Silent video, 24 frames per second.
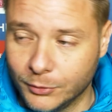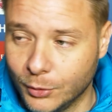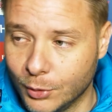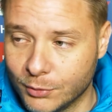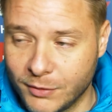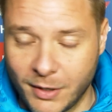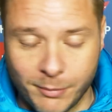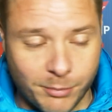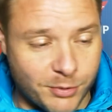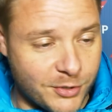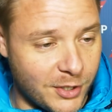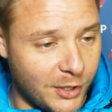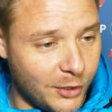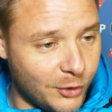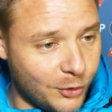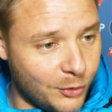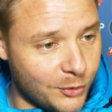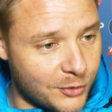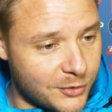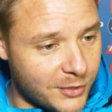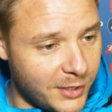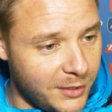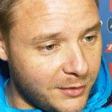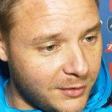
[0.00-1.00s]
represent a
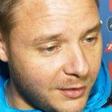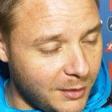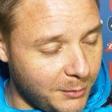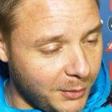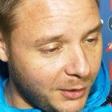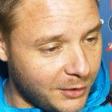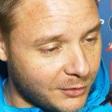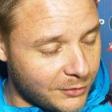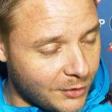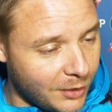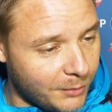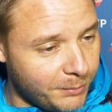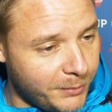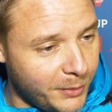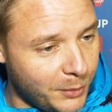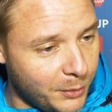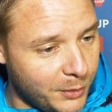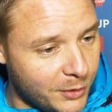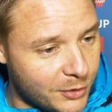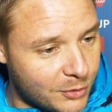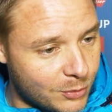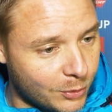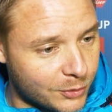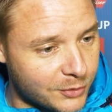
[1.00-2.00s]
good season. Then we can start
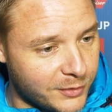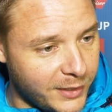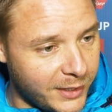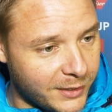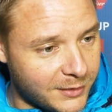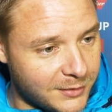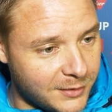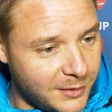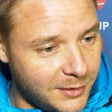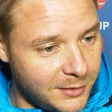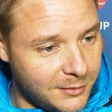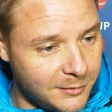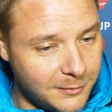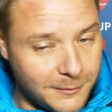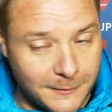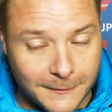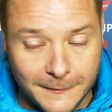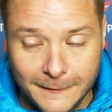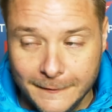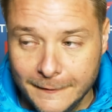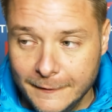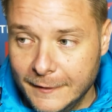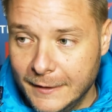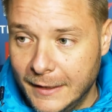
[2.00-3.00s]
building towards next season.
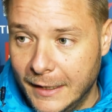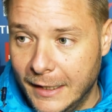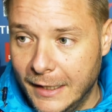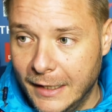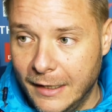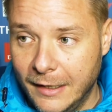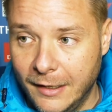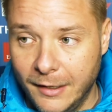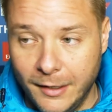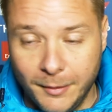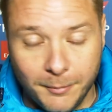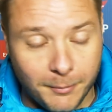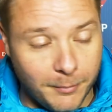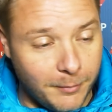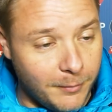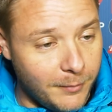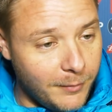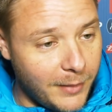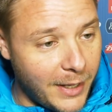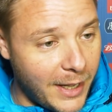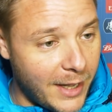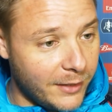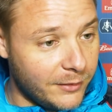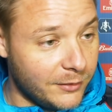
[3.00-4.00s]

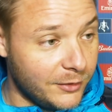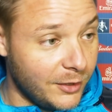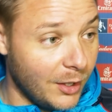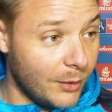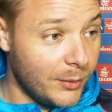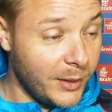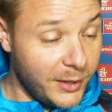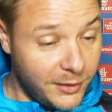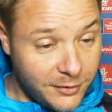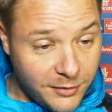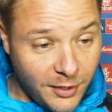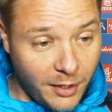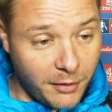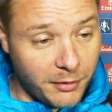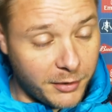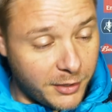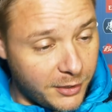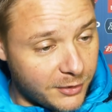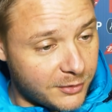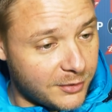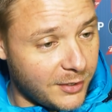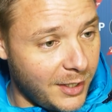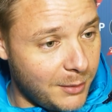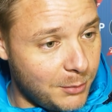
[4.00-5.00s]
East Thurrock
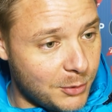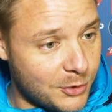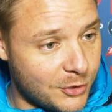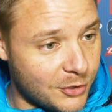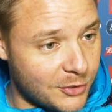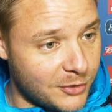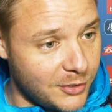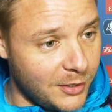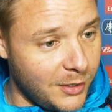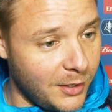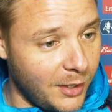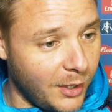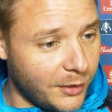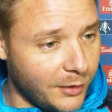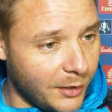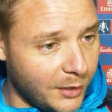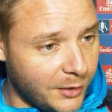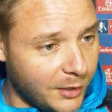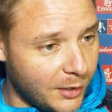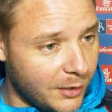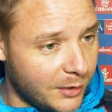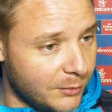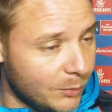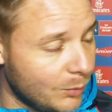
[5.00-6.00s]
today was just
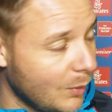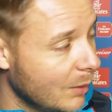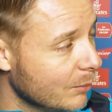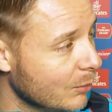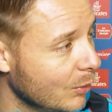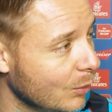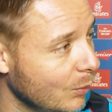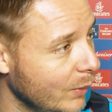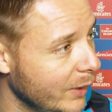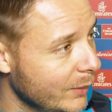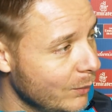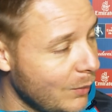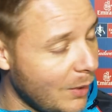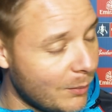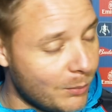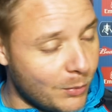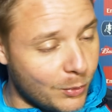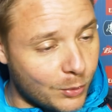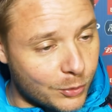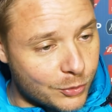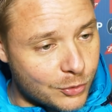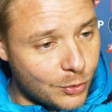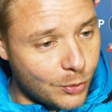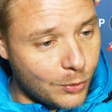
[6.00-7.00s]
one more win, one
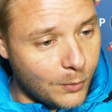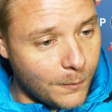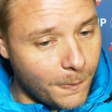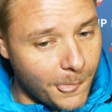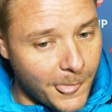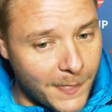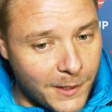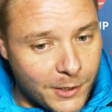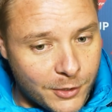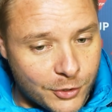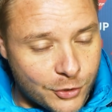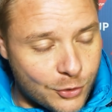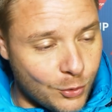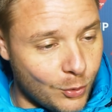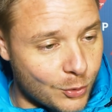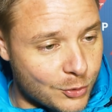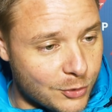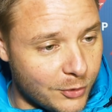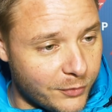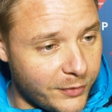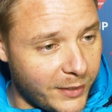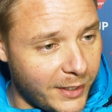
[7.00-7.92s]
more draw, chalked off